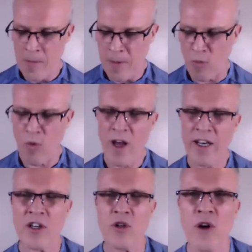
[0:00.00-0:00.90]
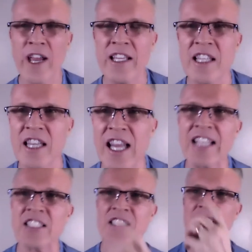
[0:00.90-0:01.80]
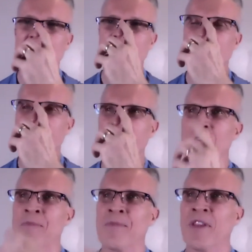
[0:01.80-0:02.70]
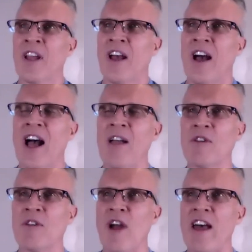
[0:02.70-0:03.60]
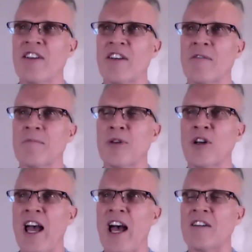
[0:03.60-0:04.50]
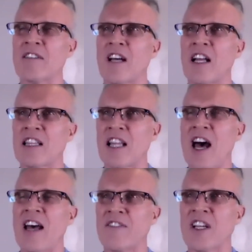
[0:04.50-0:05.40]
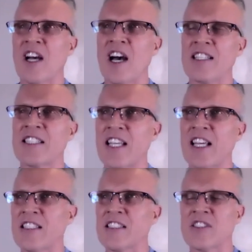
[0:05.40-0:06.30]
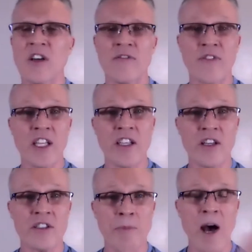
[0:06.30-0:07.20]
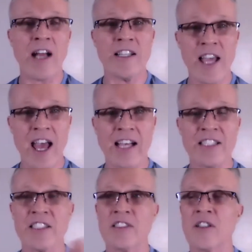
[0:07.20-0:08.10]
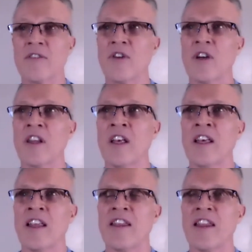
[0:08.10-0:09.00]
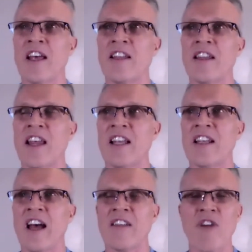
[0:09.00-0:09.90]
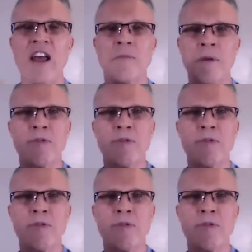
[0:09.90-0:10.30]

But what a great lesson. It's like, I would rather put out a lot of content so videos podcasts and so forth that that i'd rather be